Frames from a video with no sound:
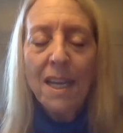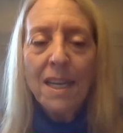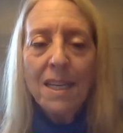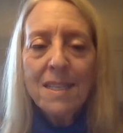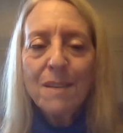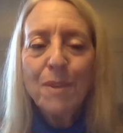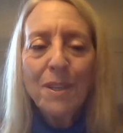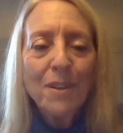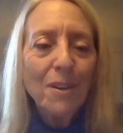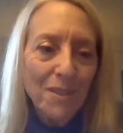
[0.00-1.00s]
He said, well, you
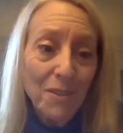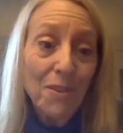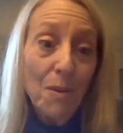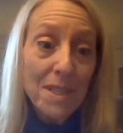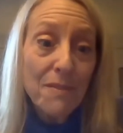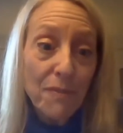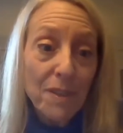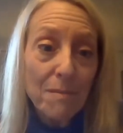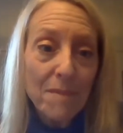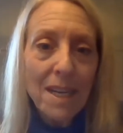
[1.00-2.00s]
know it's
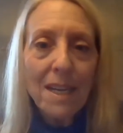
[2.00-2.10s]
Freedom Day.